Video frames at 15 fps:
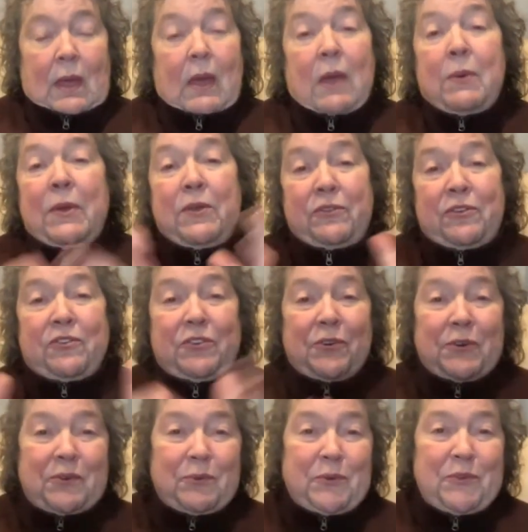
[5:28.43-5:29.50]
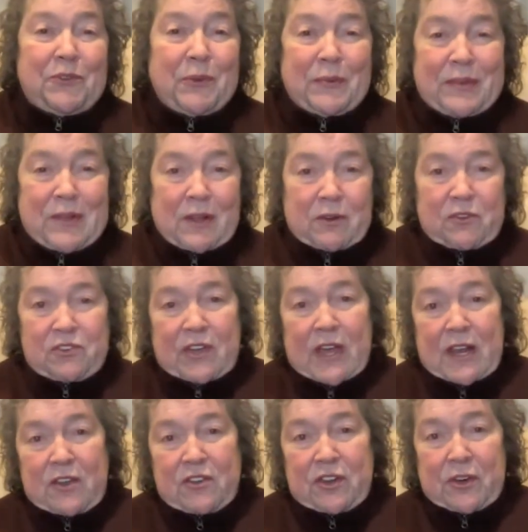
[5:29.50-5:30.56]
I used to joke because we used to always call her
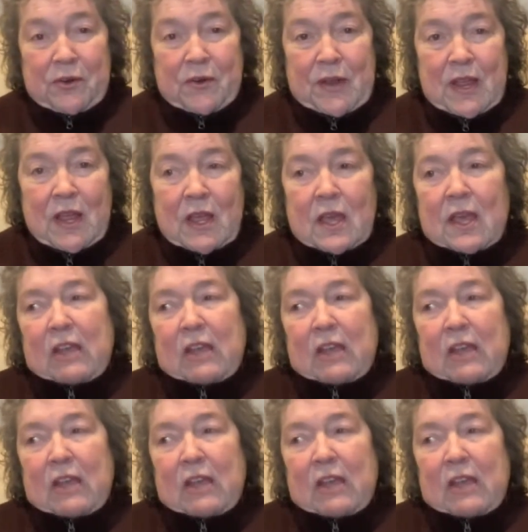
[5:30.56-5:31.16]
Chatty Charity.